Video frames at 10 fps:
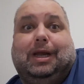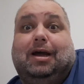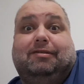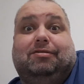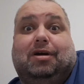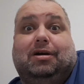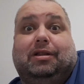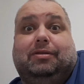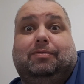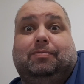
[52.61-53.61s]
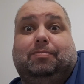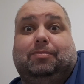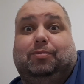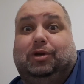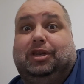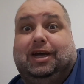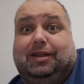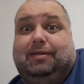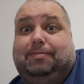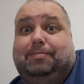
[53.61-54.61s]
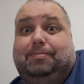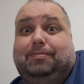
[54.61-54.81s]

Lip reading: I struggled with that